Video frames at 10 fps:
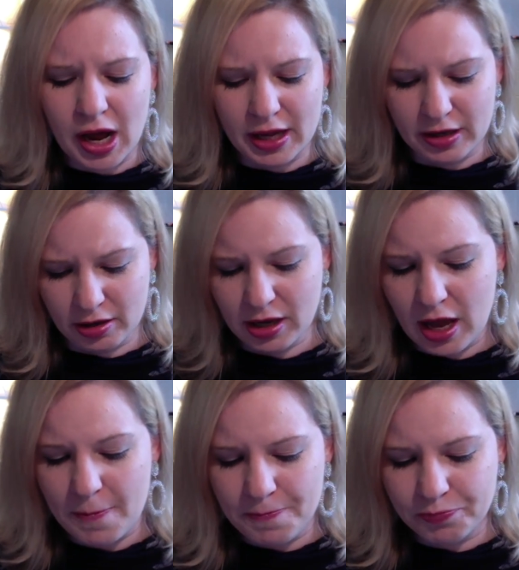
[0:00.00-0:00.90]
look,
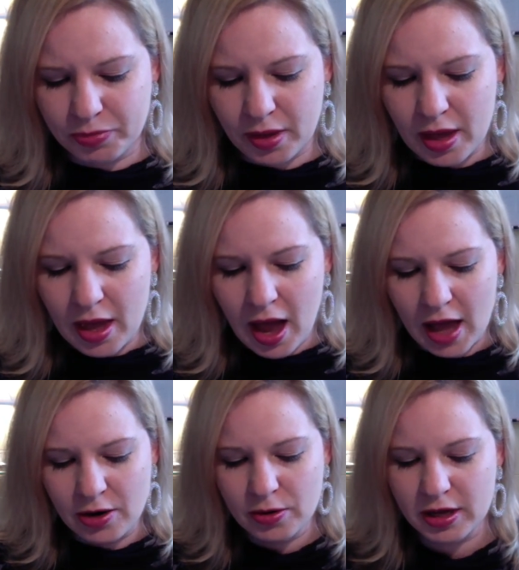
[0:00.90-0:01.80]
I
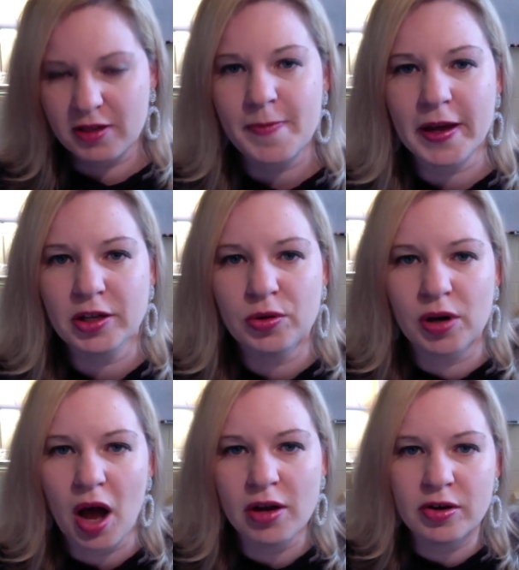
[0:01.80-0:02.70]
don't expect you
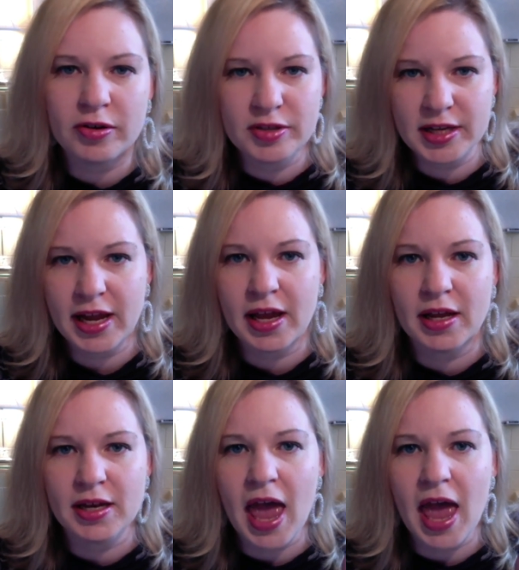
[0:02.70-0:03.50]
to understand